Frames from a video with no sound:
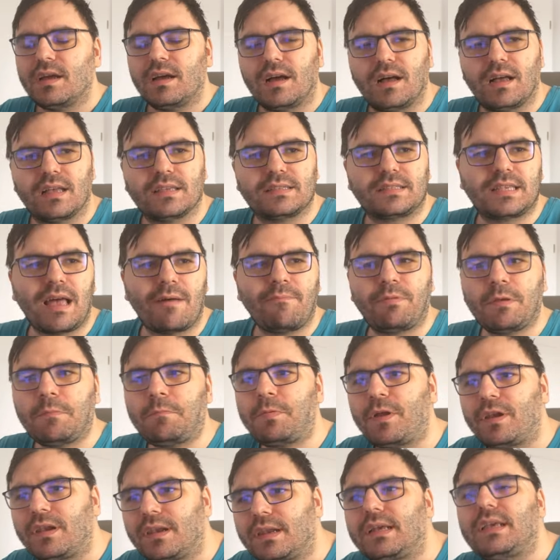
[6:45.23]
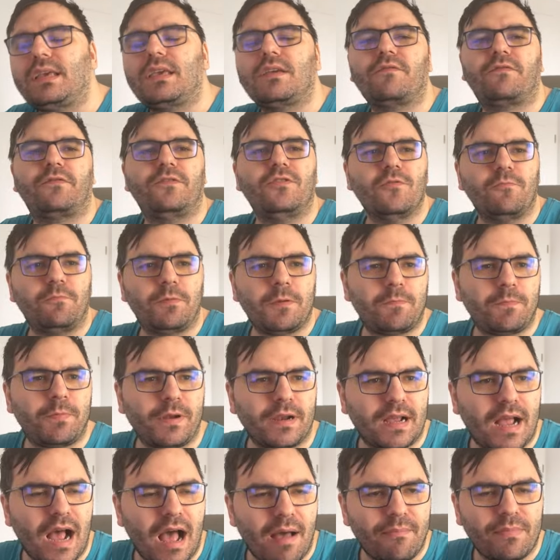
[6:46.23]
Some people leave, new
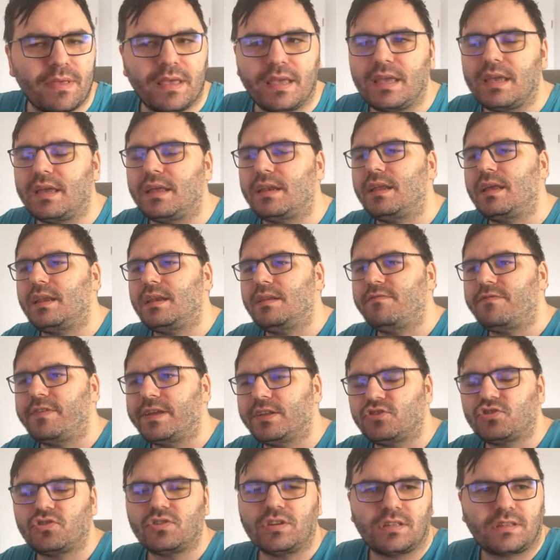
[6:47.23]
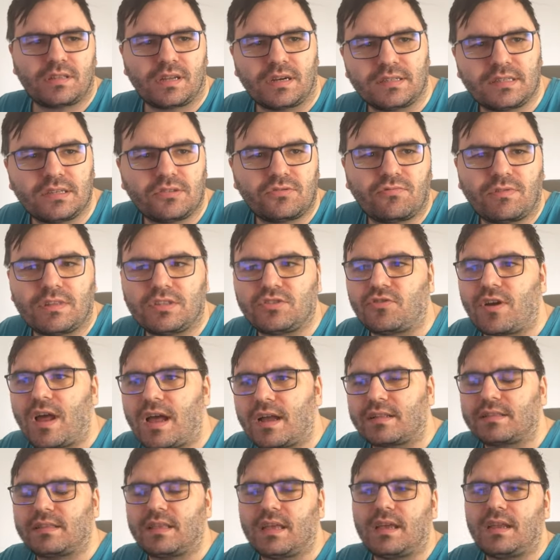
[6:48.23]
people come in, and eventually it turns into a
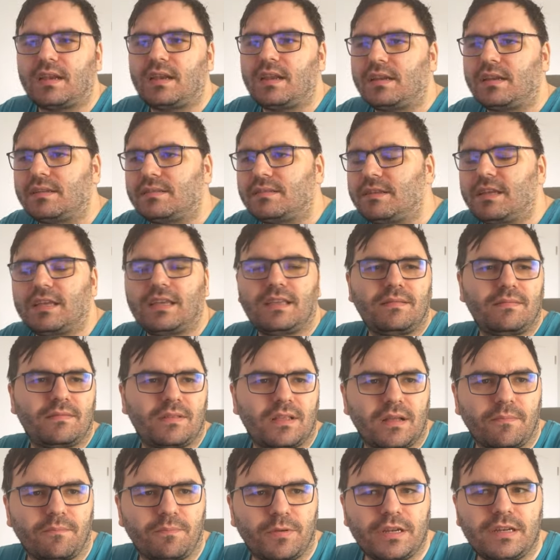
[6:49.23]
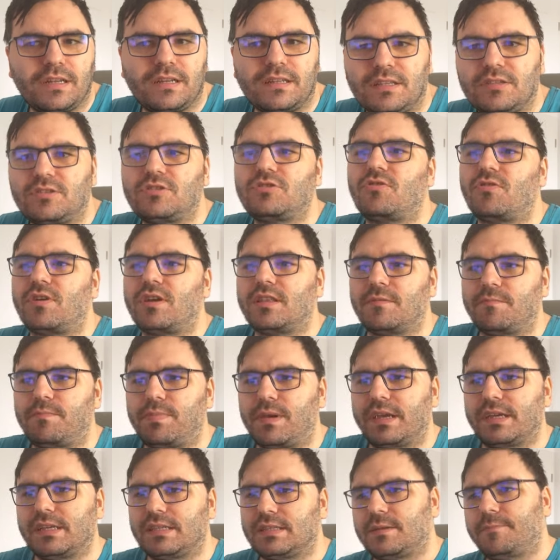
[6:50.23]
drug den, and they completely destroy the
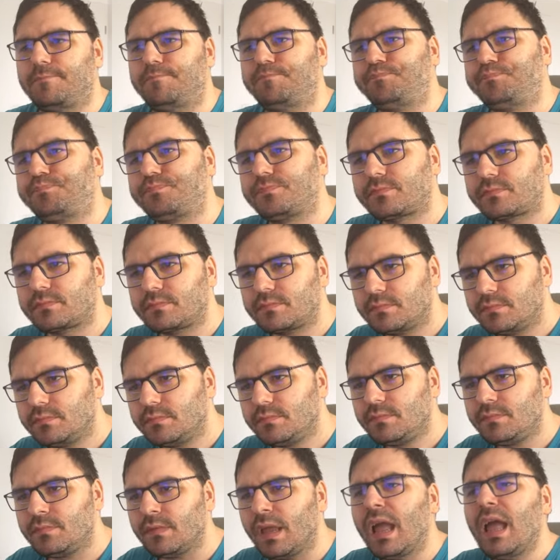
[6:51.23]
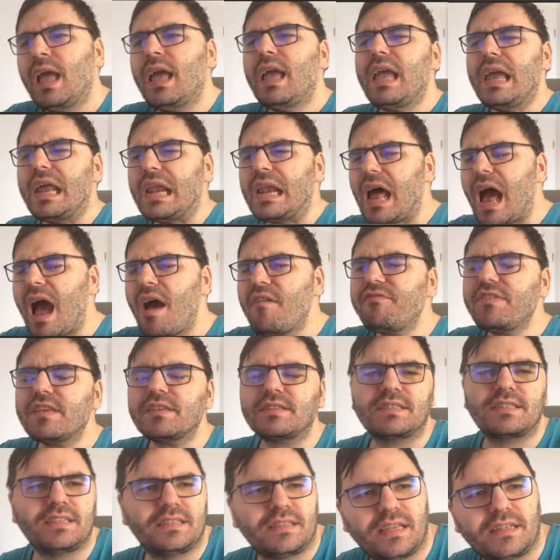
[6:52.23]
place. And
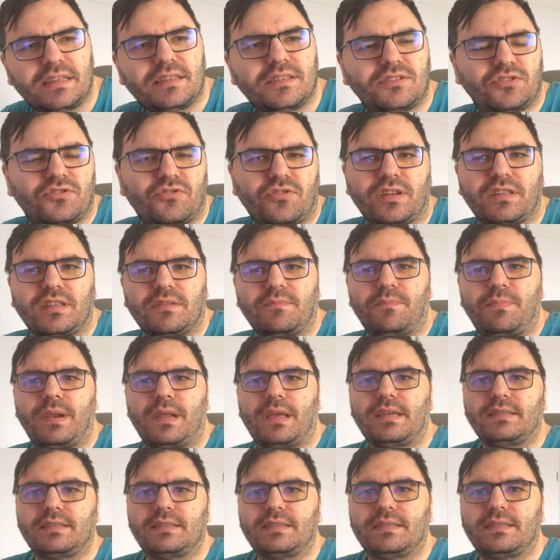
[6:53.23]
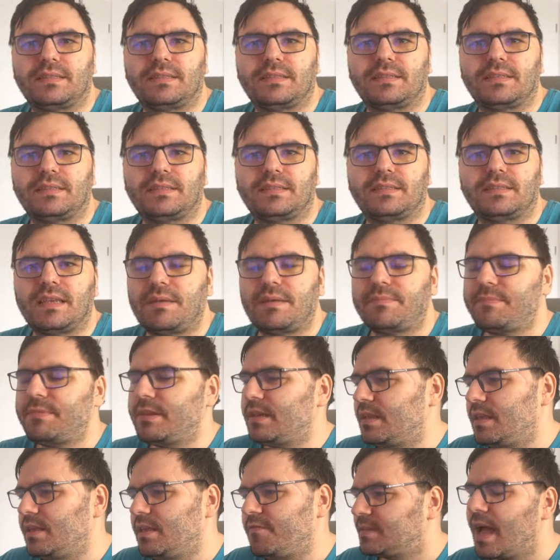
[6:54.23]
obviously, they destroy the place. I mean, if it's
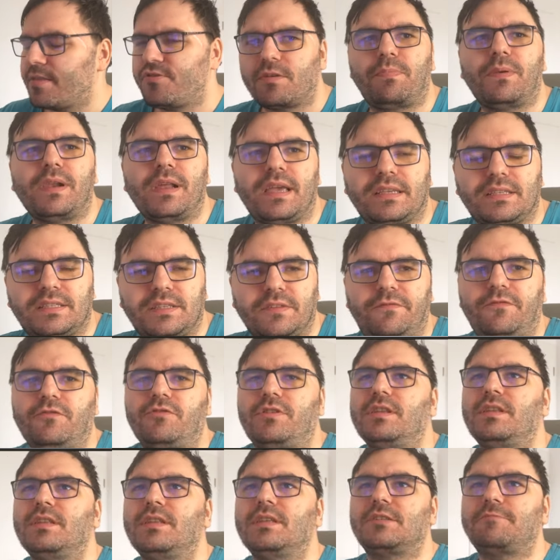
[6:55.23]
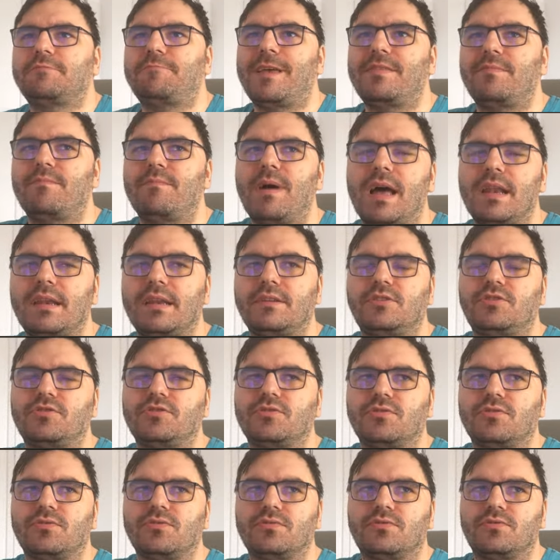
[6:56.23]
not your place, if you didn't spend money
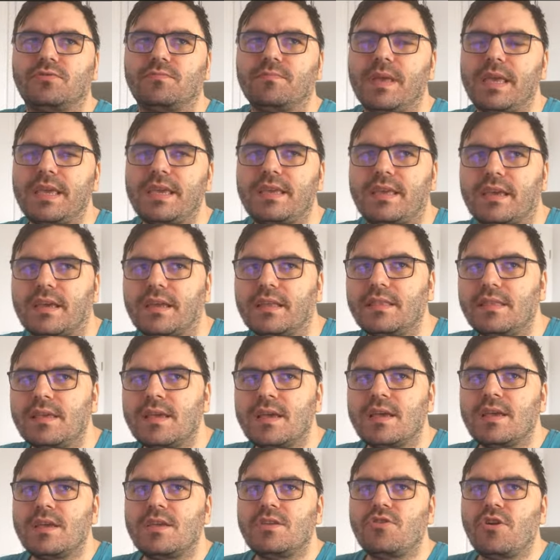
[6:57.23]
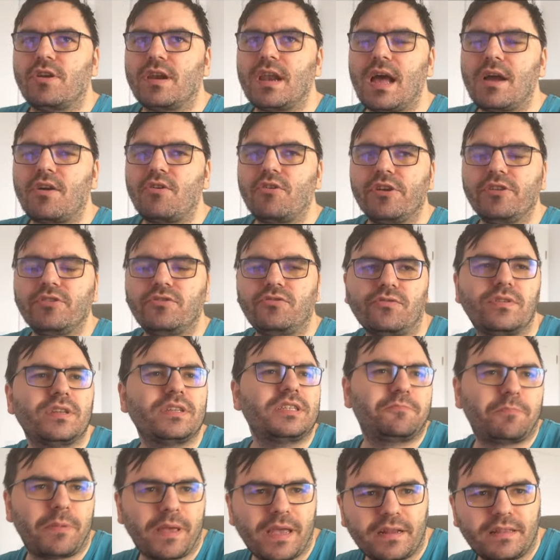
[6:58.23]
to make it, you're not going to
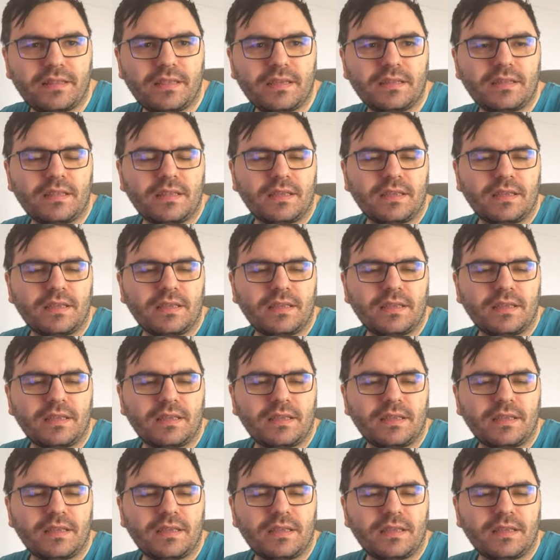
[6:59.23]
respect it.